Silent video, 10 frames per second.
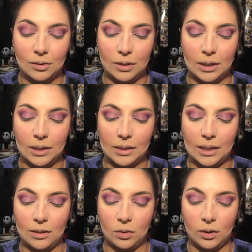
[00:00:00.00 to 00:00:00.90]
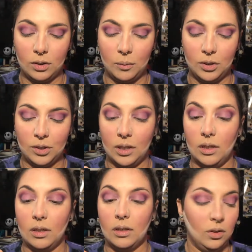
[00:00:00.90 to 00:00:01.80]
or anything of that sort, so I'm just
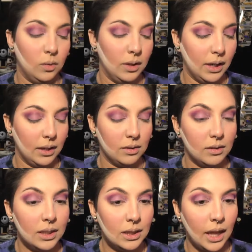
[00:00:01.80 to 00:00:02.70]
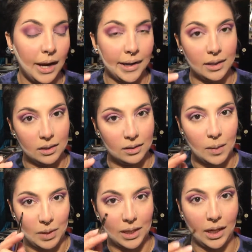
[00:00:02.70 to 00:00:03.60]
gonna do a nice thin line, and this
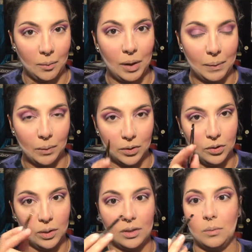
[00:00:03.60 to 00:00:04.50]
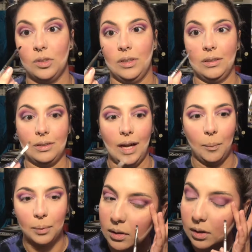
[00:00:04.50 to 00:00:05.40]
time I think I might be able to do it because I'm just gonna
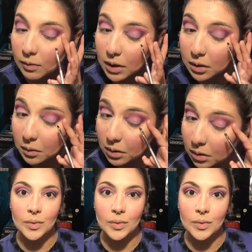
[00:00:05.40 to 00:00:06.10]
stamp and see if I can do it.